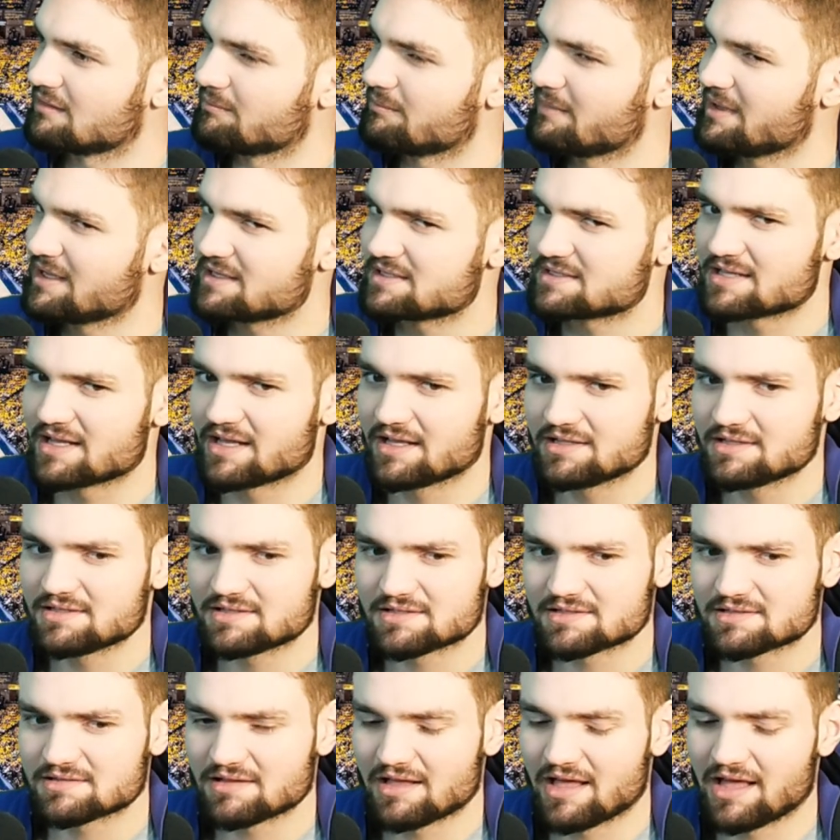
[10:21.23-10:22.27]
make
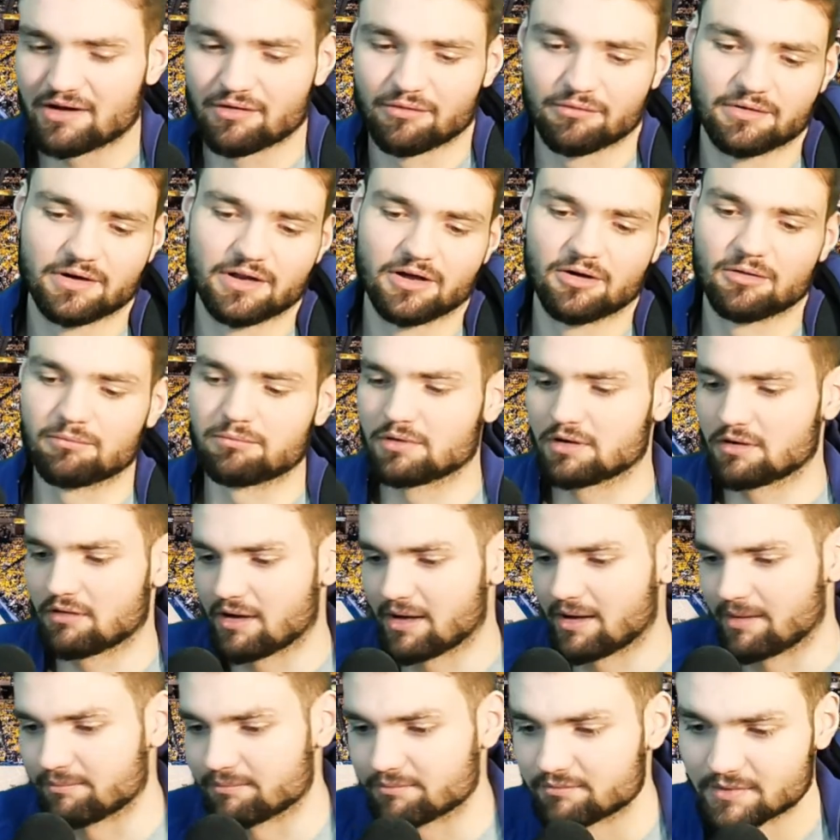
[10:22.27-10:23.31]
sense? I don't know,
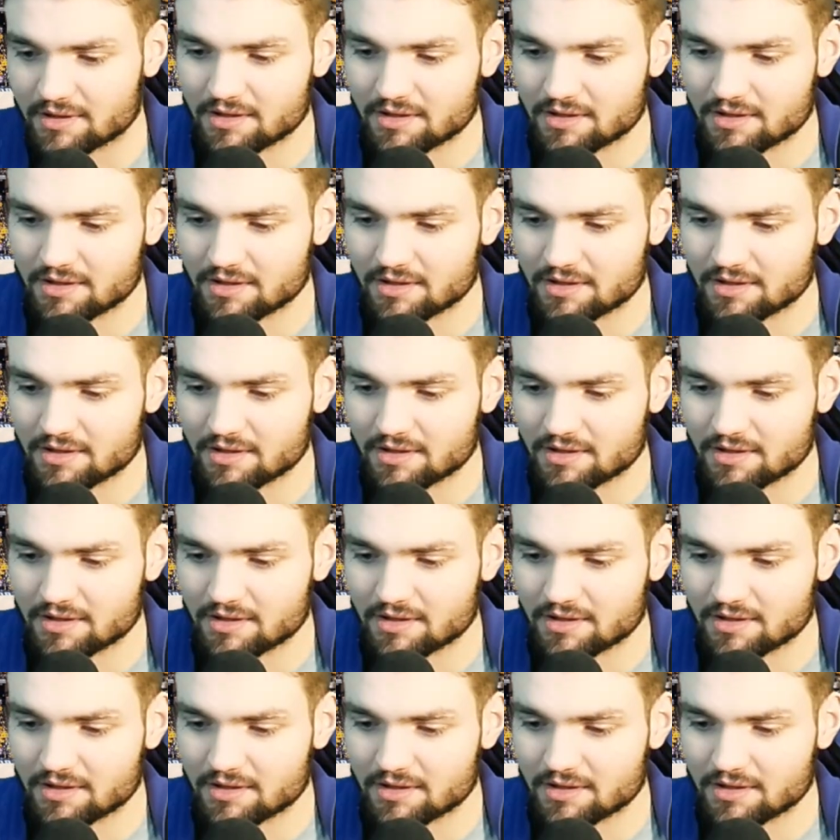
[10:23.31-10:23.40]
bro.